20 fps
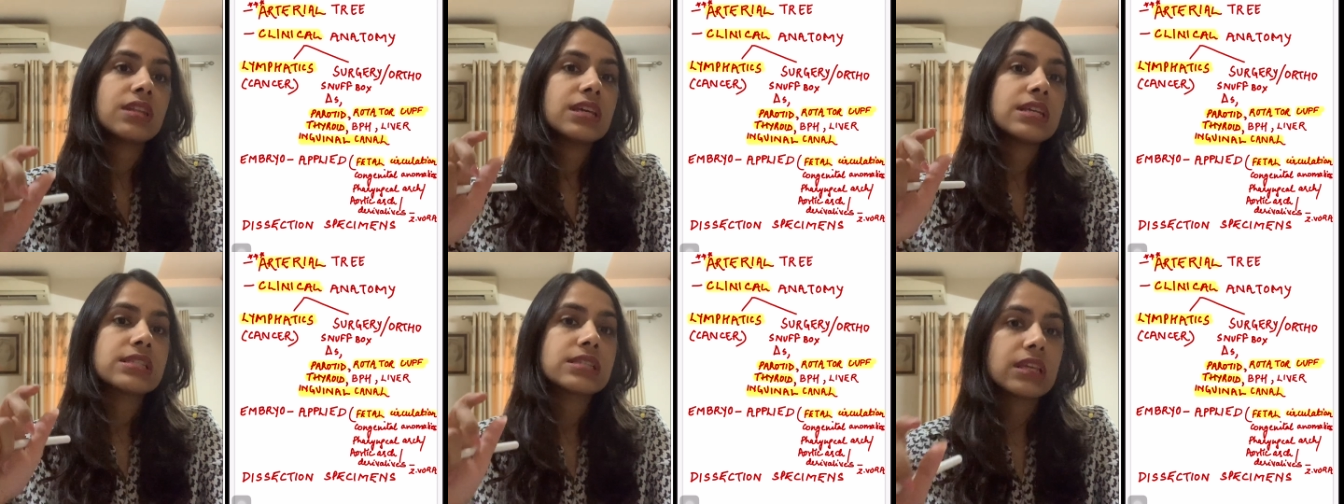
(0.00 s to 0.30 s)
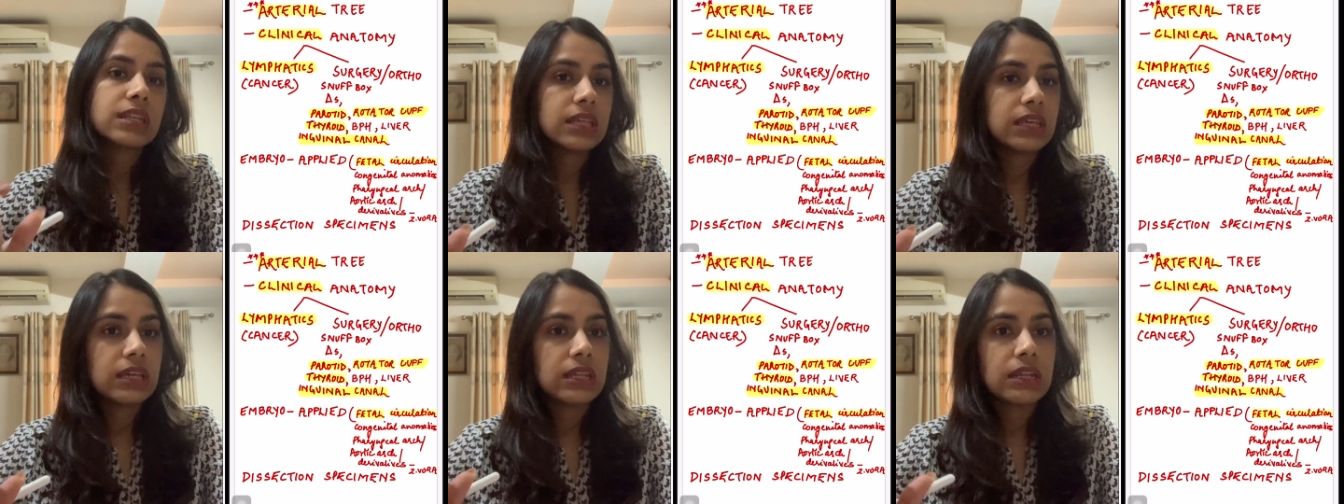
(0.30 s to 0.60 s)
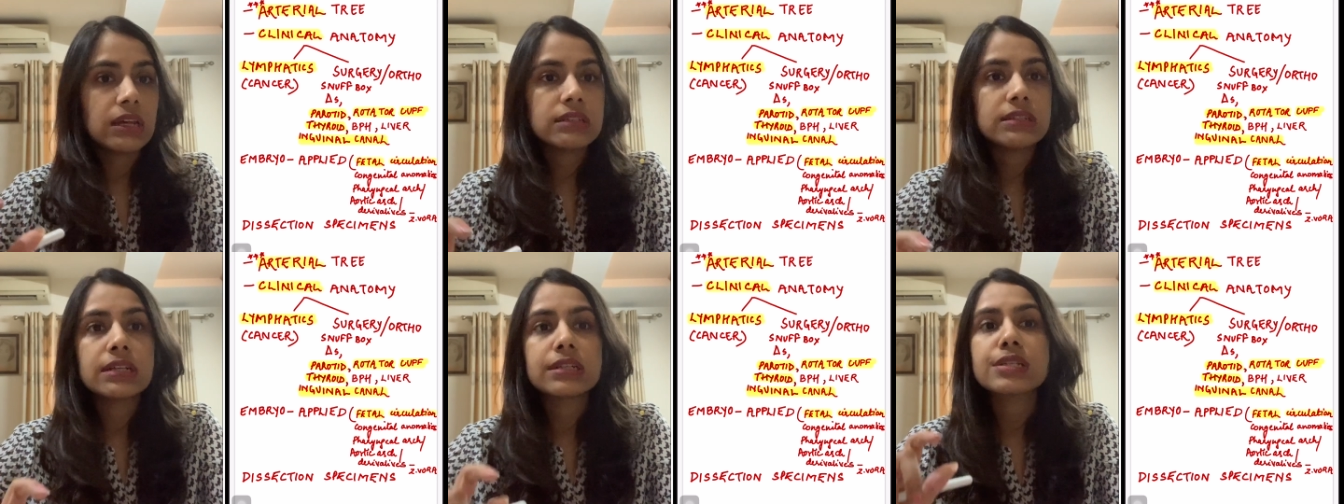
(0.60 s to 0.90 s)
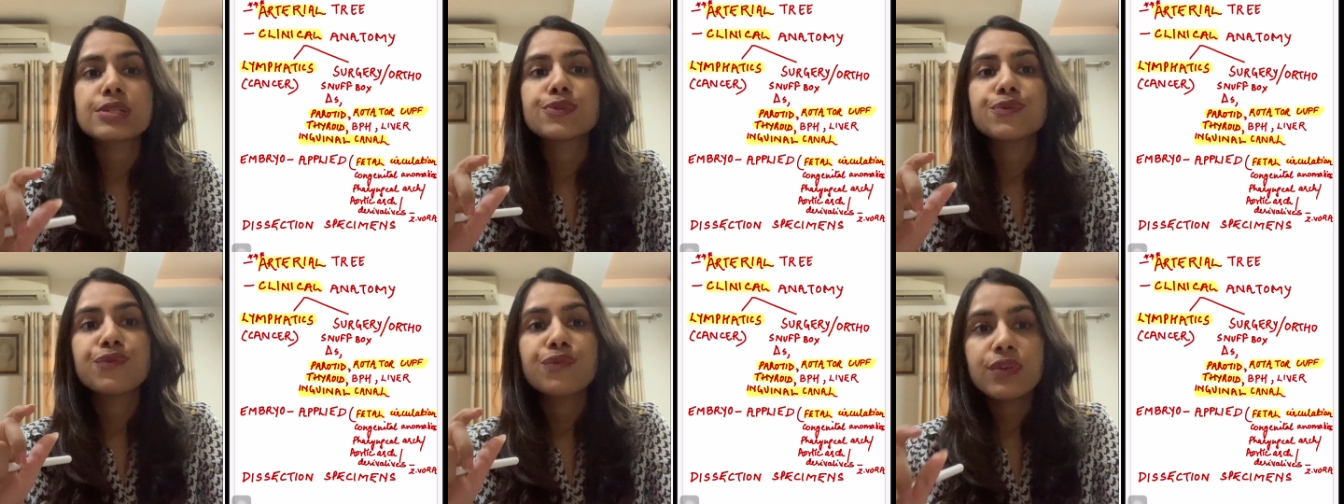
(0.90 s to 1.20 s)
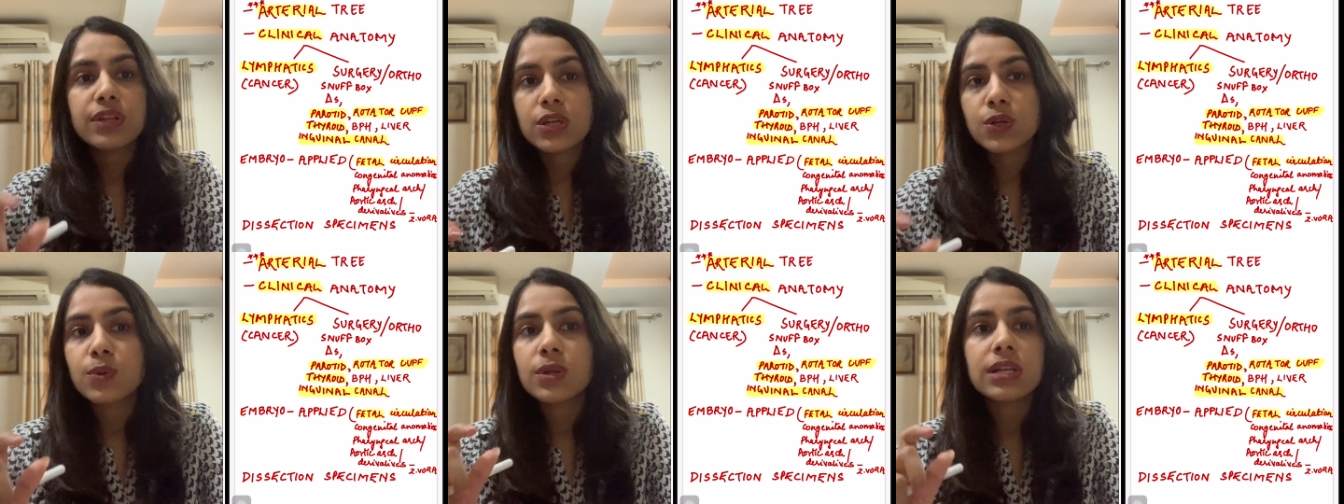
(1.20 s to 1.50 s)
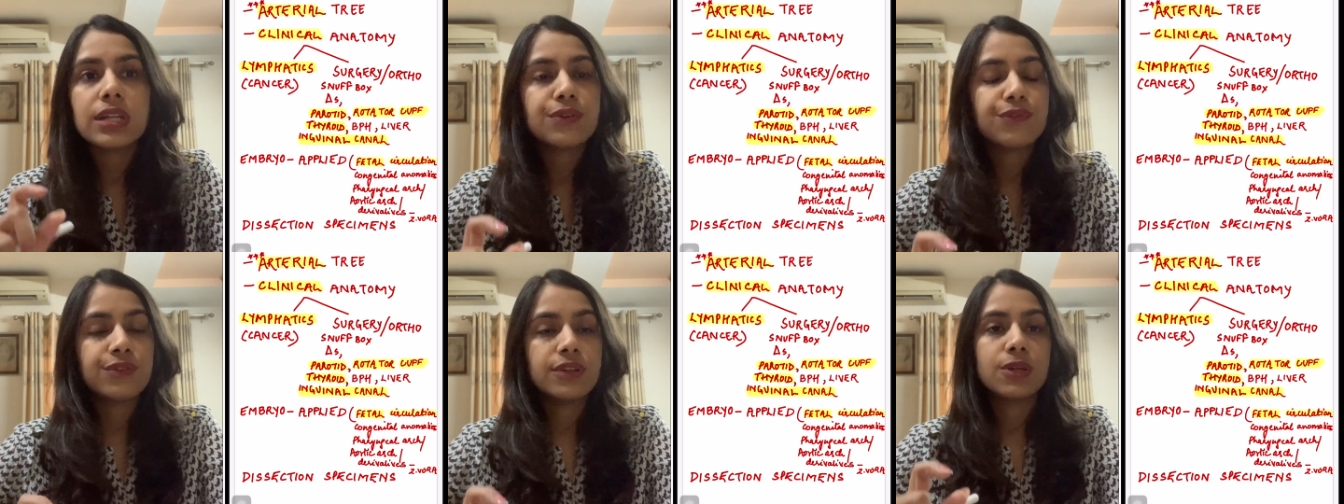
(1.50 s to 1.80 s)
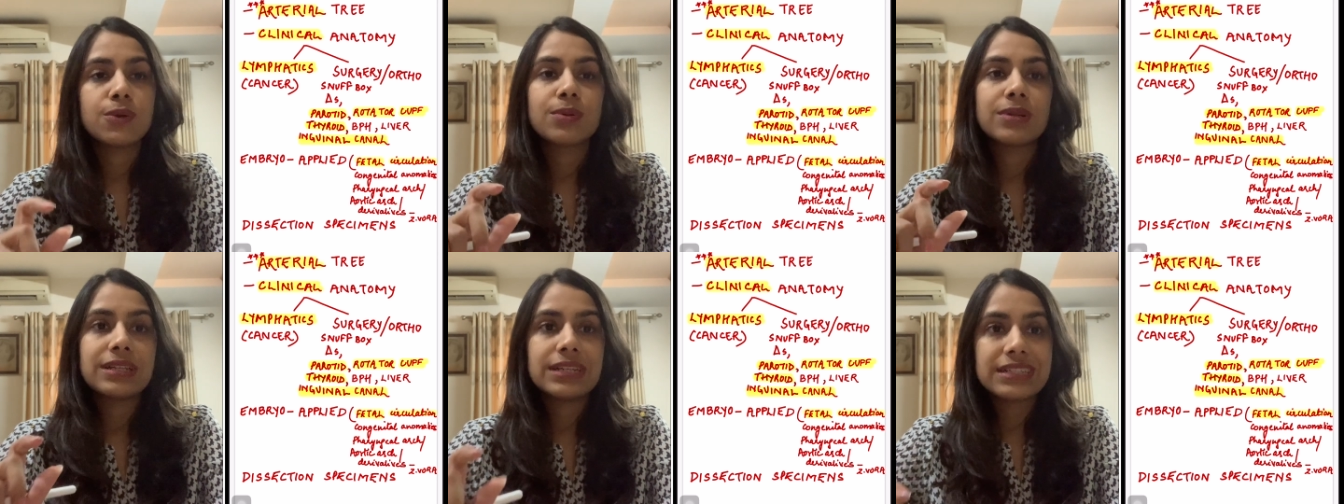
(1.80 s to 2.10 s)
is an area that is frequently,
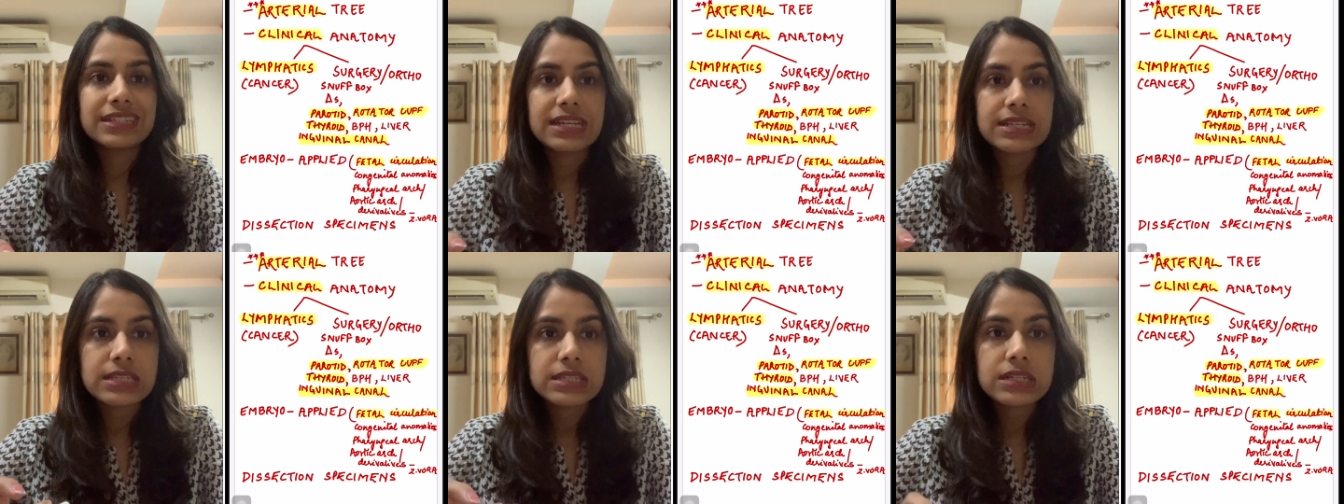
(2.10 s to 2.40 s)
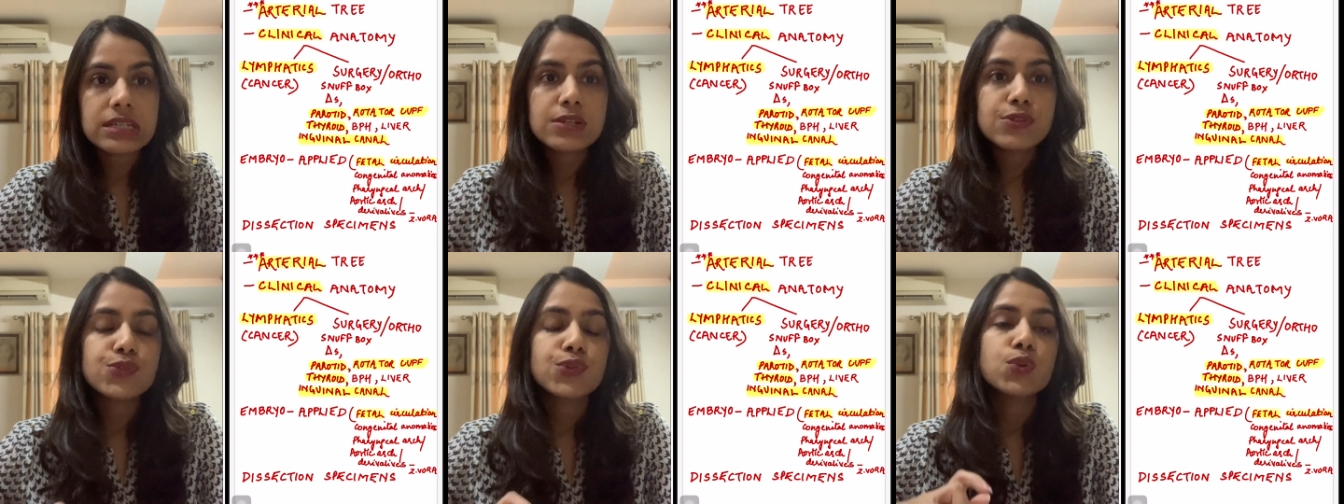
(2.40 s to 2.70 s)
frequently tested.